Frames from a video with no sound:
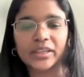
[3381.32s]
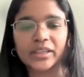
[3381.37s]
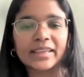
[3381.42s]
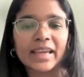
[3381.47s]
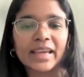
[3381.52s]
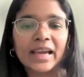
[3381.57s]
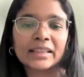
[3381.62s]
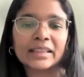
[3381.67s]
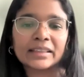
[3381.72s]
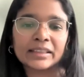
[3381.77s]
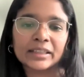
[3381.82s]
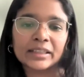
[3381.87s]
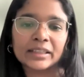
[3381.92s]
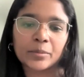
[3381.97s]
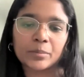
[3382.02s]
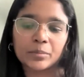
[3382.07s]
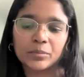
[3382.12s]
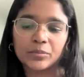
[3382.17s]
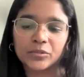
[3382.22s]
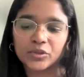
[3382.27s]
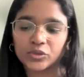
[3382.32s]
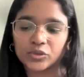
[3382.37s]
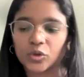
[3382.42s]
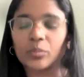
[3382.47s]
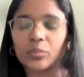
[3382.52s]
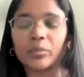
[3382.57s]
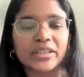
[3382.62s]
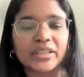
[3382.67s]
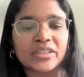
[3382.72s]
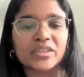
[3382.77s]
gather
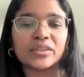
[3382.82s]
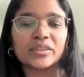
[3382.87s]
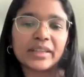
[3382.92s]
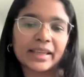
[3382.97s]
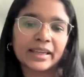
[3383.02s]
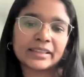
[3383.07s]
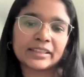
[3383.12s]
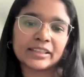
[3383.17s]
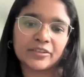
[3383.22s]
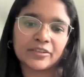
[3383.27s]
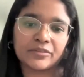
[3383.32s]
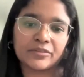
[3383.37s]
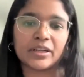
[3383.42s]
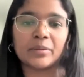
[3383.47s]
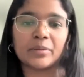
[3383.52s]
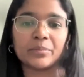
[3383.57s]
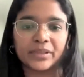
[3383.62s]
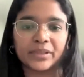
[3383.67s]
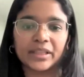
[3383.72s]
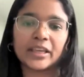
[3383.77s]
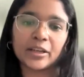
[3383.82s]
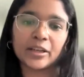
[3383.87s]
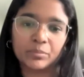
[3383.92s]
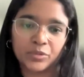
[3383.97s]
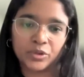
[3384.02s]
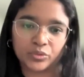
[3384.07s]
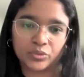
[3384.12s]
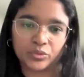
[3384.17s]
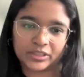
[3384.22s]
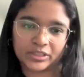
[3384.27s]
so much data from their
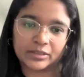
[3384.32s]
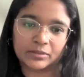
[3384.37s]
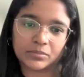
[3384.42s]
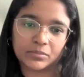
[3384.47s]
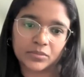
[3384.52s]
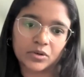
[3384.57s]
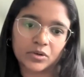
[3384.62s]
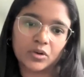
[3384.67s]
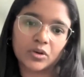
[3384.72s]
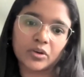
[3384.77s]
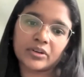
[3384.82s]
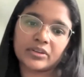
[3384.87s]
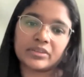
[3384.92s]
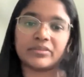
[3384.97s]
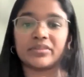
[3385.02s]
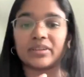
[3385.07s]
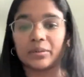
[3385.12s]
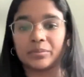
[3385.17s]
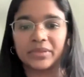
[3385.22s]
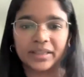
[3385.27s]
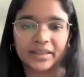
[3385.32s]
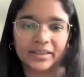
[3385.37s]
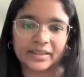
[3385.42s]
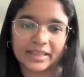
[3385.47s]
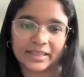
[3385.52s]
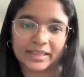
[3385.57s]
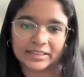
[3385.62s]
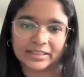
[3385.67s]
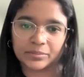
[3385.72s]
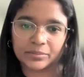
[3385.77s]
museum or from their
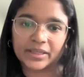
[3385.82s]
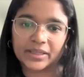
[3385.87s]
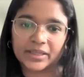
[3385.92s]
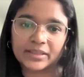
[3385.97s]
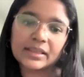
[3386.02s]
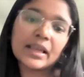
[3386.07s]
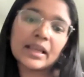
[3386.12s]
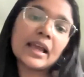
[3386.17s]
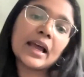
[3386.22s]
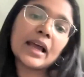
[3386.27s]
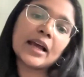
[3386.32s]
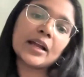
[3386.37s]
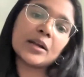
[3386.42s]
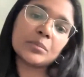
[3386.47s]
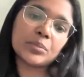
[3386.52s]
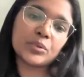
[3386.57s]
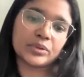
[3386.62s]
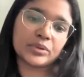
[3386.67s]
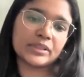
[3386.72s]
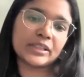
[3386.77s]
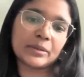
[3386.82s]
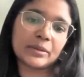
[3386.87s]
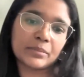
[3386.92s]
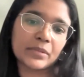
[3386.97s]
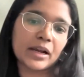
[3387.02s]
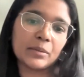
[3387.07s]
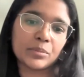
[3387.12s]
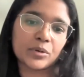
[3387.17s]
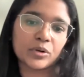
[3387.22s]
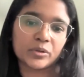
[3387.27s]
database and put
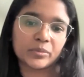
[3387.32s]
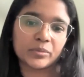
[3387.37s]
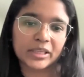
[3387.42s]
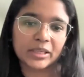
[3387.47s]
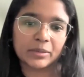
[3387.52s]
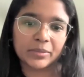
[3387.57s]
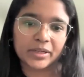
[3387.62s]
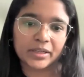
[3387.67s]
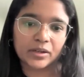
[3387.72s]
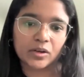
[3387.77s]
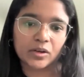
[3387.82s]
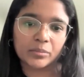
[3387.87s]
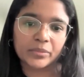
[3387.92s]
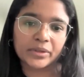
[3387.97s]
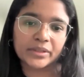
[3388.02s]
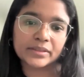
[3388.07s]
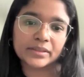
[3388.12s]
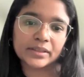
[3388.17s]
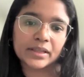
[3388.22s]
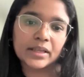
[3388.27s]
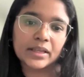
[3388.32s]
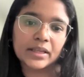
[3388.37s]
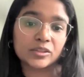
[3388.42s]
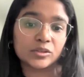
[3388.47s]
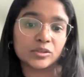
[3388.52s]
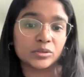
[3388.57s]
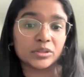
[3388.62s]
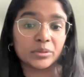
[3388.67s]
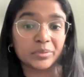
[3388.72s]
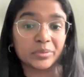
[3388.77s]
them up on Wikimedia Commons.
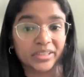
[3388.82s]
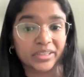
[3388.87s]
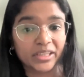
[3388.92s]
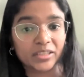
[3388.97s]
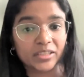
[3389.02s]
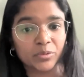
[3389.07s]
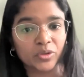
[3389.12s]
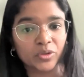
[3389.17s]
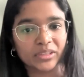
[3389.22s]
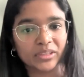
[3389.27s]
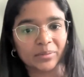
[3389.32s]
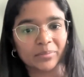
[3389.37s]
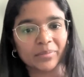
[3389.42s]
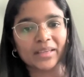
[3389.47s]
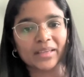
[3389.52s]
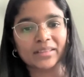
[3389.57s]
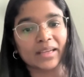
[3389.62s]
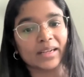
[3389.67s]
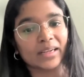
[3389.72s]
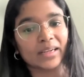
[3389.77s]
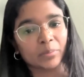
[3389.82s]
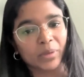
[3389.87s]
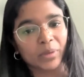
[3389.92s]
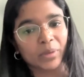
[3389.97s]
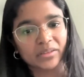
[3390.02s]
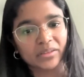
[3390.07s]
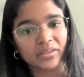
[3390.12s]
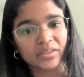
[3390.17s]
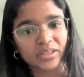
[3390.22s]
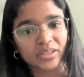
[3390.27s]
So the British Museum has had a
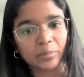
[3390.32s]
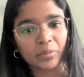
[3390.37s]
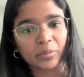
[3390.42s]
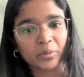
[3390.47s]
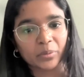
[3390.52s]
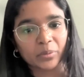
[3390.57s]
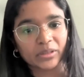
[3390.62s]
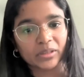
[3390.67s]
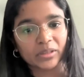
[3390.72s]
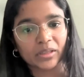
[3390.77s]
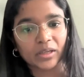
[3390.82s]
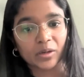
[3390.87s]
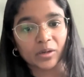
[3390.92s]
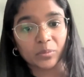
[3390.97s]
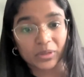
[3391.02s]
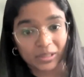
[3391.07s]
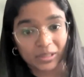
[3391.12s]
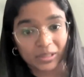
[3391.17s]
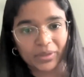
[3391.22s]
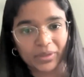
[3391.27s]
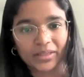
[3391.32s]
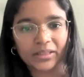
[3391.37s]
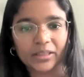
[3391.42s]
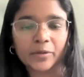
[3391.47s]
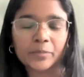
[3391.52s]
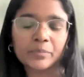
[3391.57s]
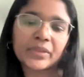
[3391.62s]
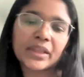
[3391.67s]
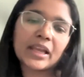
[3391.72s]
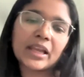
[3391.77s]
partnership with
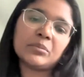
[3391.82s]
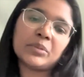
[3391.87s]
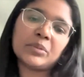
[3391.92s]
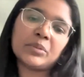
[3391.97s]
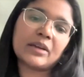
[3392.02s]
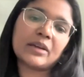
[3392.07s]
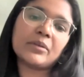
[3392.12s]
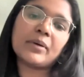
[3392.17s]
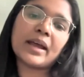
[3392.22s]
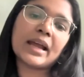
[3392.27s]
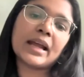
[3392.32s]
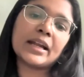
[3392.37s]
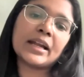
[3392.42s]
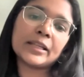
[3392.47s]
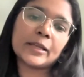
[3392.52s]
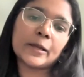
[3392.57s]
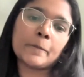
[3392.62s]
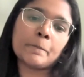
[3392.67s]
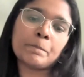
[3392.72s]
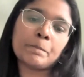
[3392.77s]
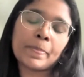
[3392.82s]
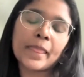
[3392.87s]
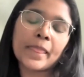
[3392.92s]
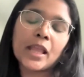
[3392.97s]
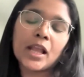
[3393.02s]
Wikipedia, and we have had